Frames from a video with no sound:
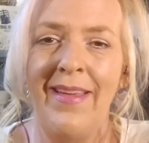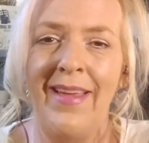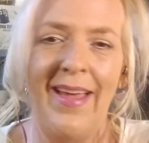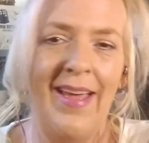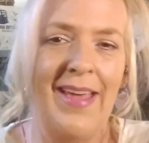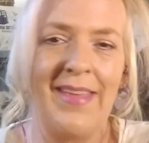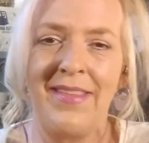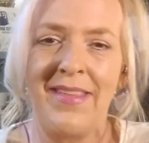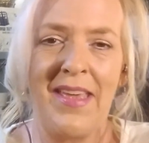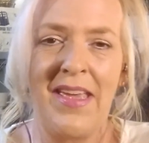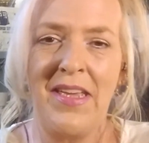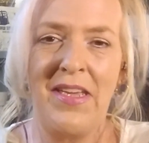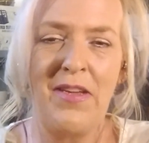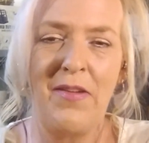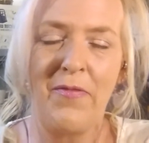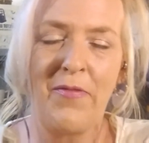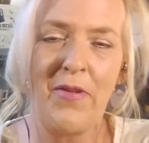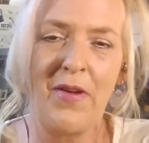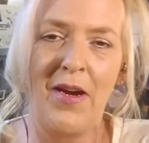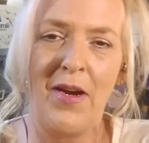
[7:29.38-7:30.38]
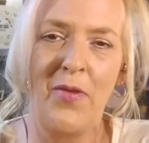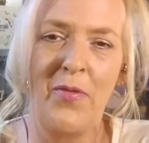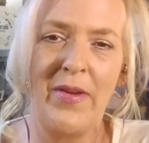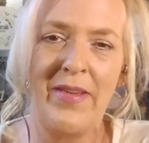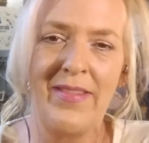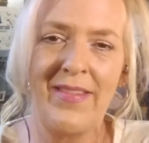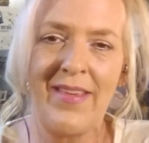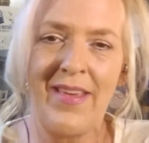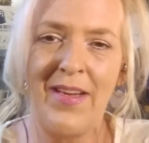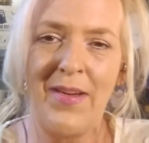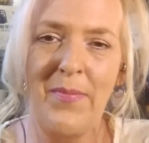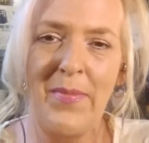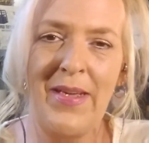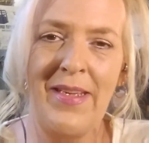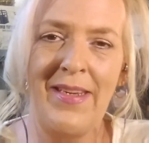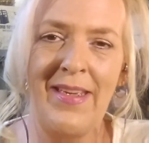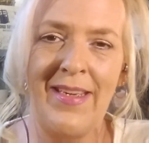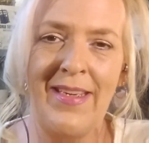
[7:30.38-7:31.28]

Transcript: I thank you for always coming